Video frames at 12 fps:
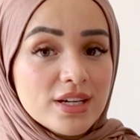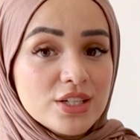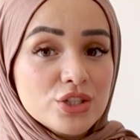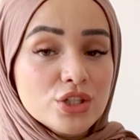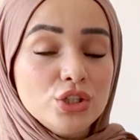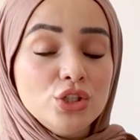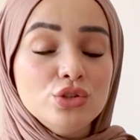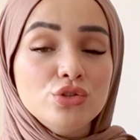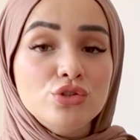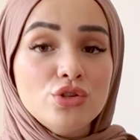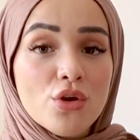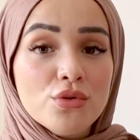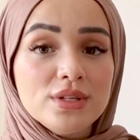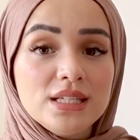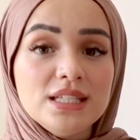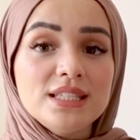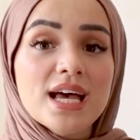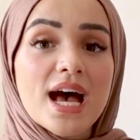creation, you don't
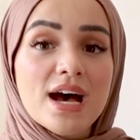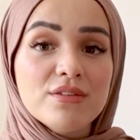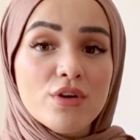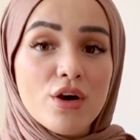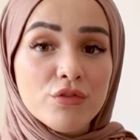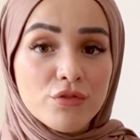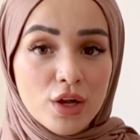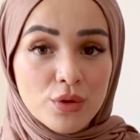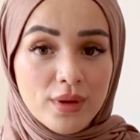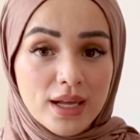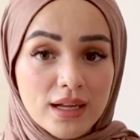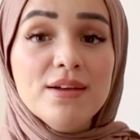need to have a following.